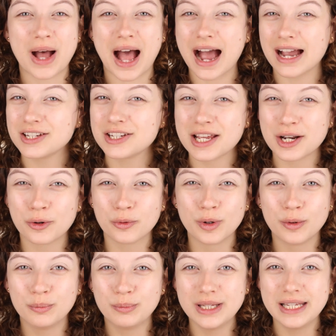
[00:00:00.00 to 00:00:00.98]
eyeshadow
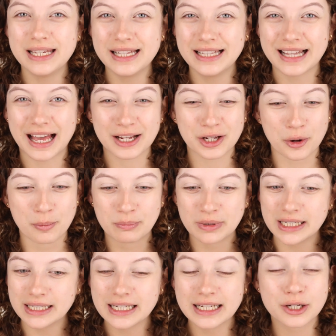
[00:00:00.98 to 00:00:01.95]
will be like
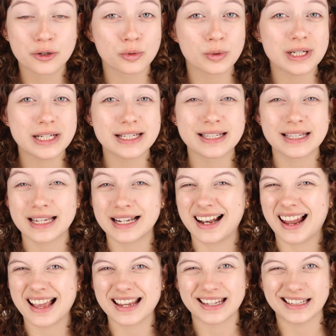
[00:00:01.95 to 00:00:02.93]
completely creased
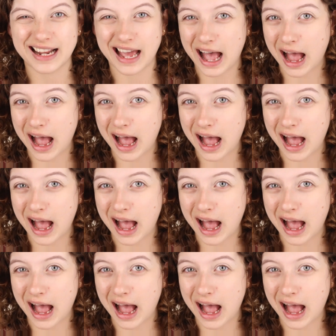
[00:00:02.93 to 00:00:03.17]
in like an